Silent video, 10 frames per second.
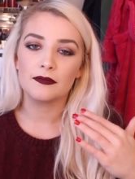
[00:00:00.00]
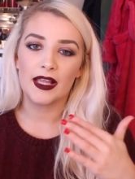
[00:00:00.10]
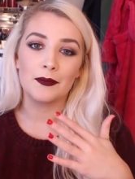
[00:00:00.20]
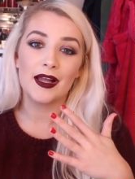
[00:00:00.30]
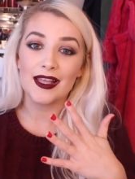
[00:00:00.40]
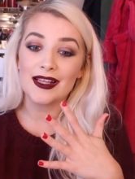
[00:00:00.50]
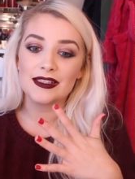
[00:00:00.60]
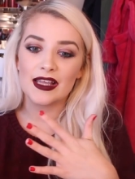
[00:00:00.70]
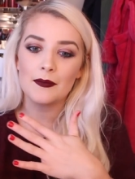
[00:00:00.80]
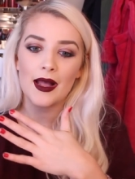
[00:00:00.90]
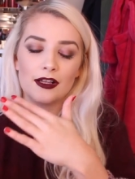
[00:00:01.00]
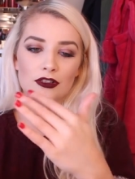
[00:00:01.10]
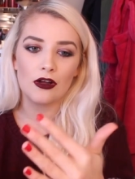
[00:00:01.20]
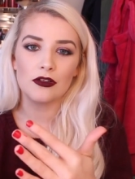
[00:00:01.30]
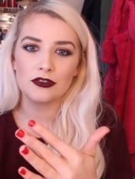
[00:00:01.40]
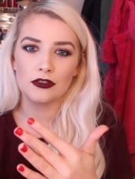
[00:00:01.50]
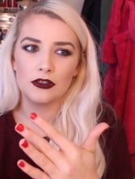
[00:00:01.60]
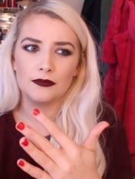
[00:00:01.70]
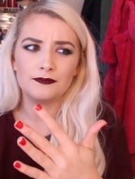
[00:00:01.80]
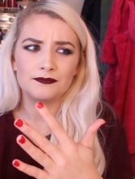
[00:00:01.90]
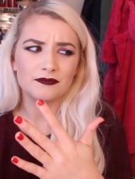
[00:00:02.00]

like my A T M, and also,